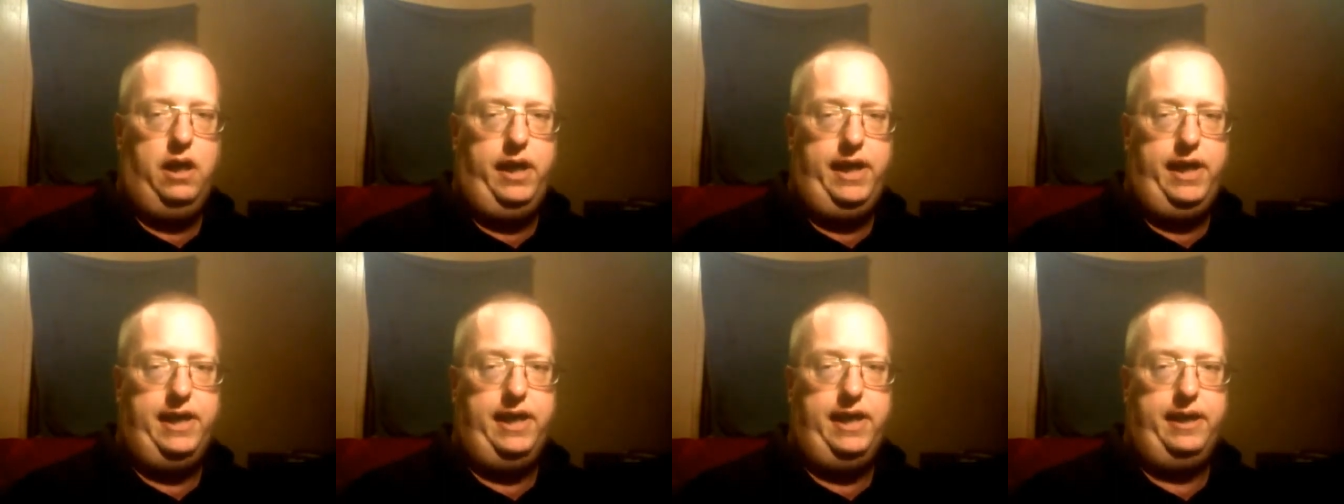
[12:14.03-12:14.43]

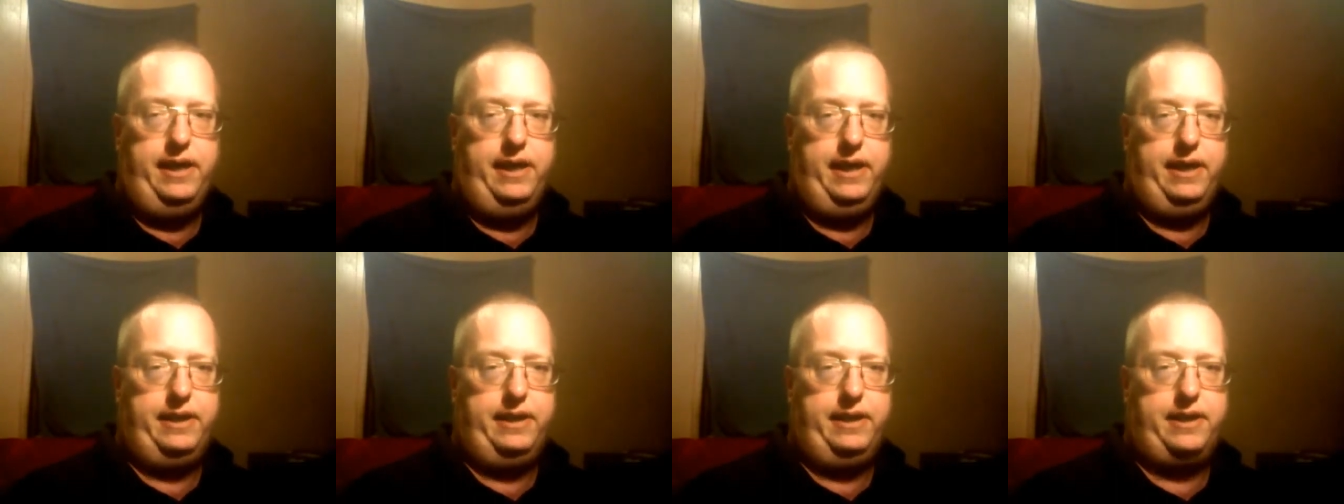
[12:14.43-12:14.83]

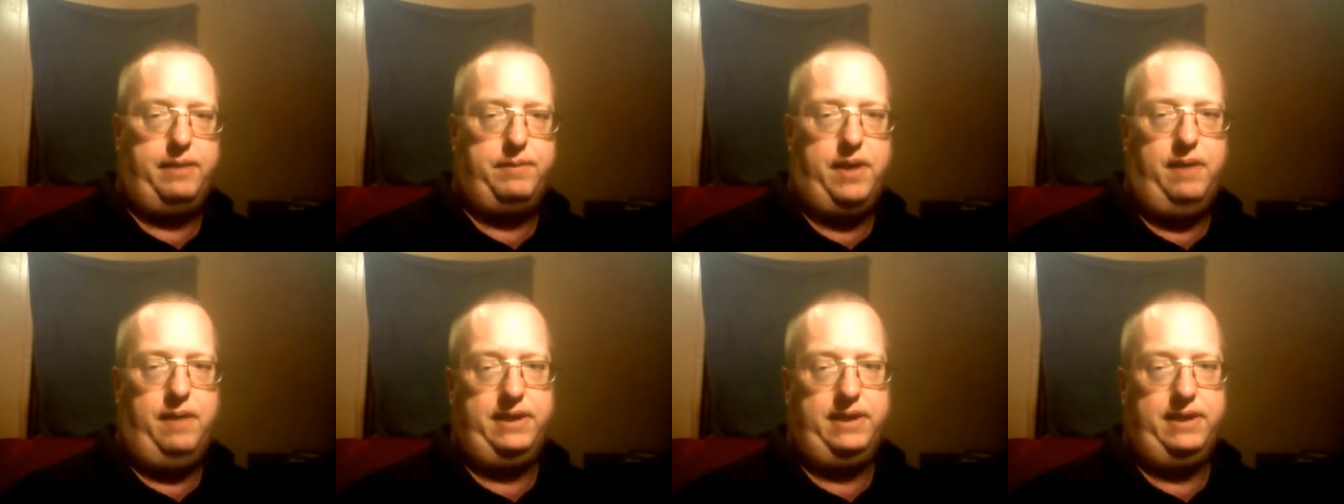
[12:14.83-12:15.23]
It,
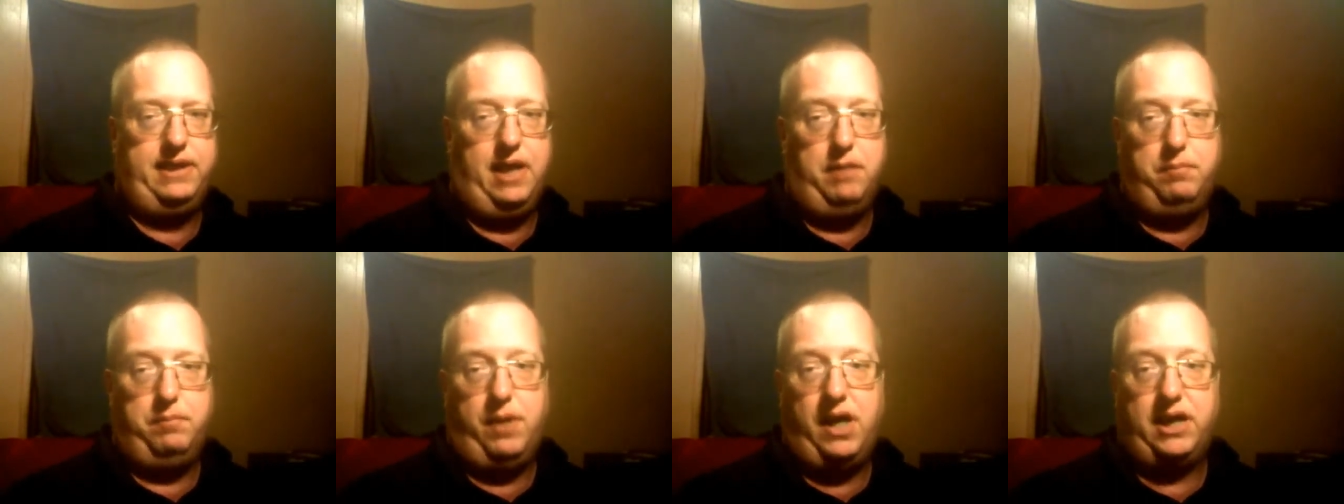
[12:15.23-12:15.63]
sometimes it's
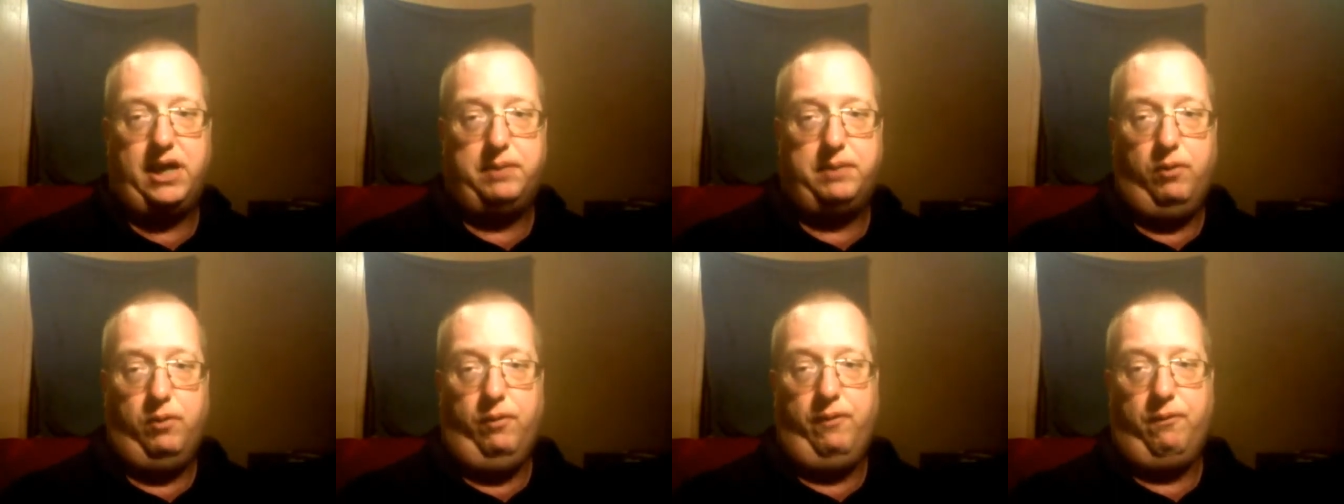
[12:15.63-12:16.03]
not
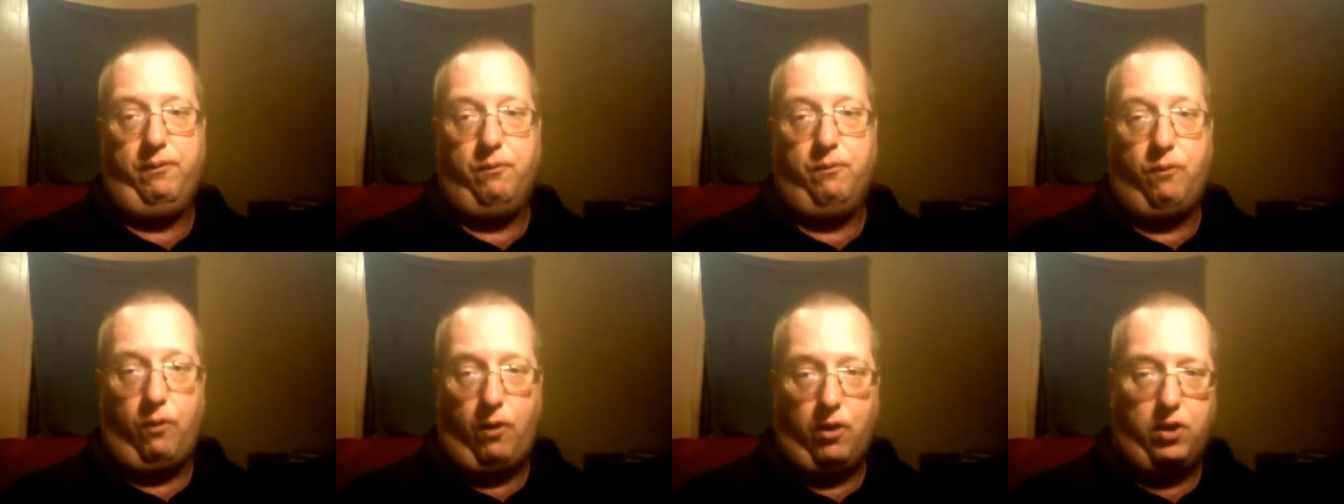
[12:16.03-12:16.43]
possible with
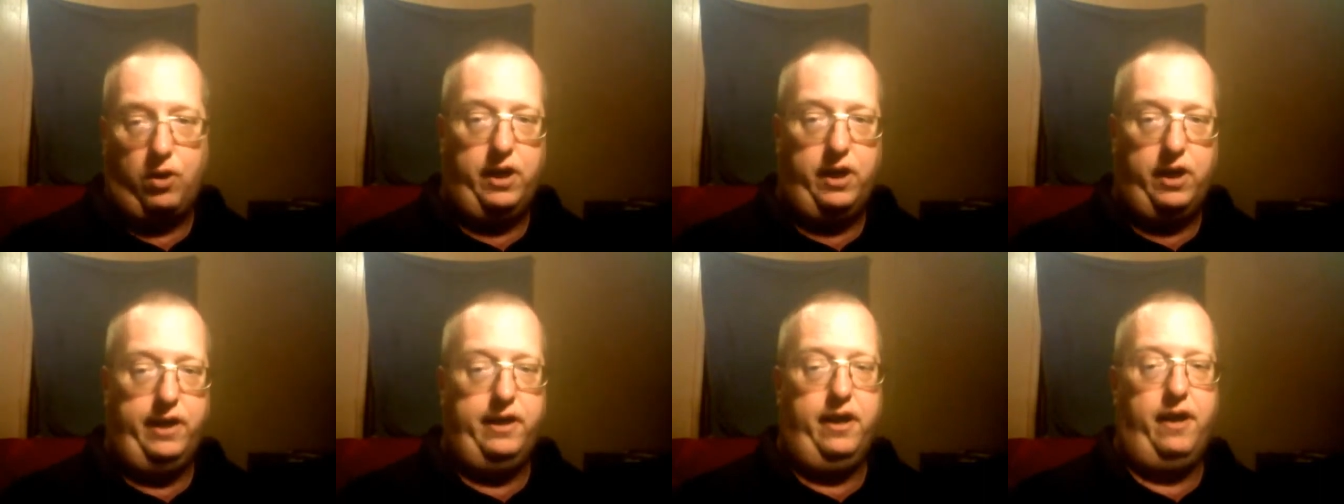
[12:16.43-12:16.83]

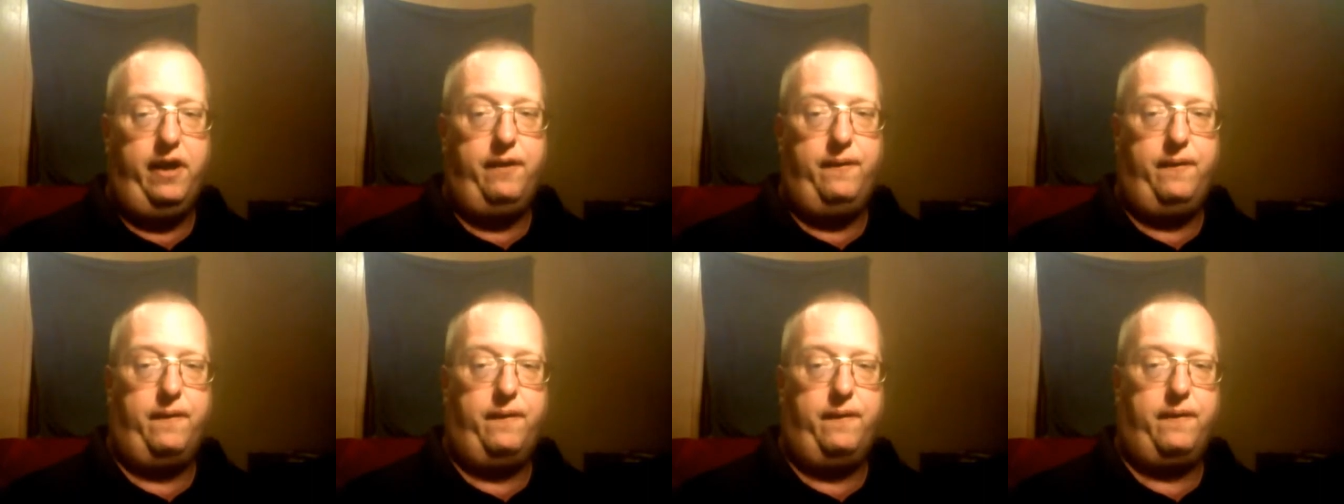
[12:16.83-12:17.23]
work and
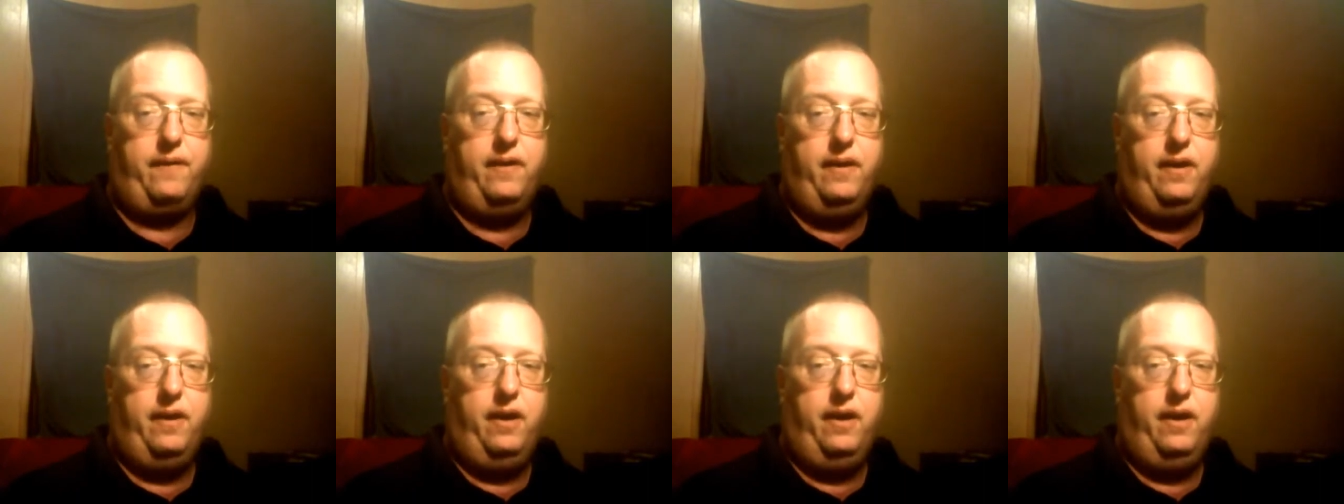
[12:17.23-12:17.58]
other